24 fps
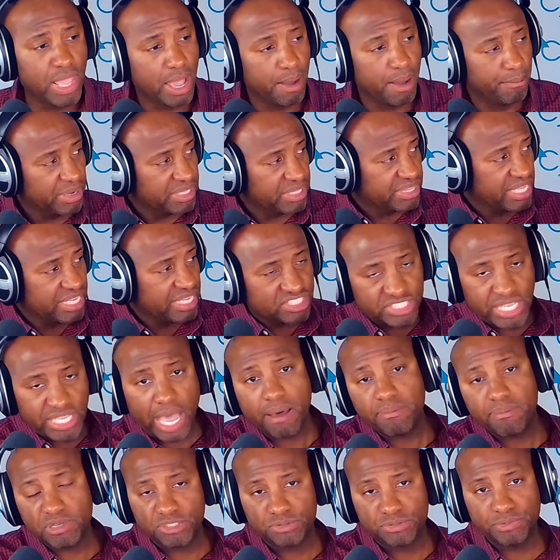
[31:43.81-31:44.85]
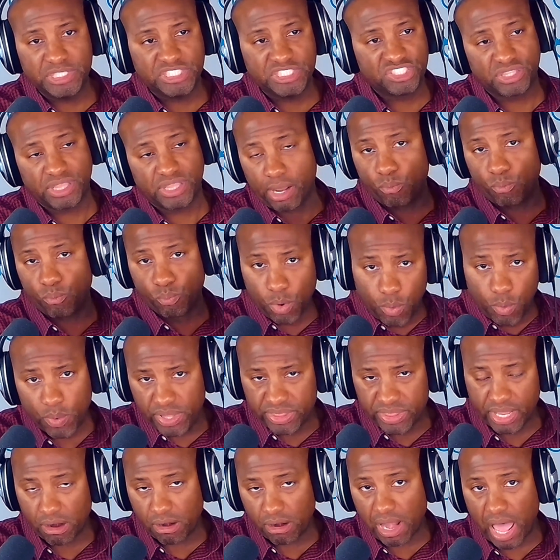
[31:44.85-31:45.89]
But the establishments that ruin
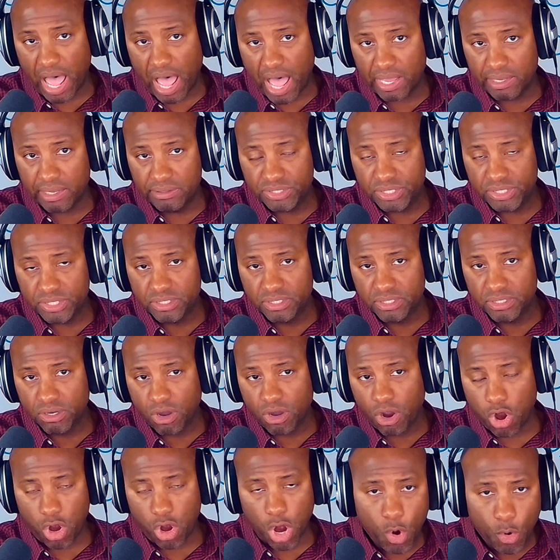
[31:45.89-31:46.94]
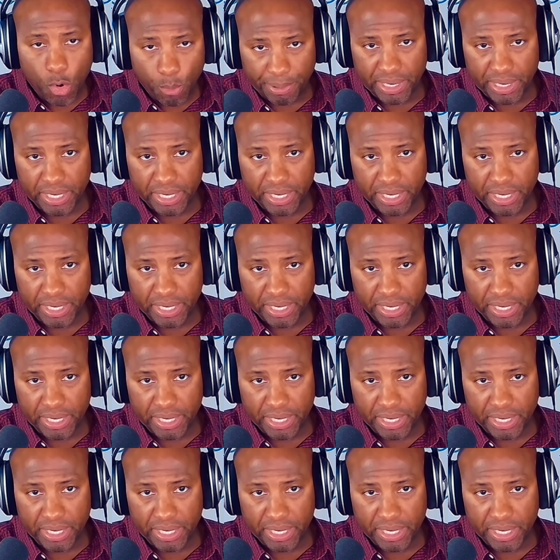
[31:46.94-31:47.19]
their lives are open.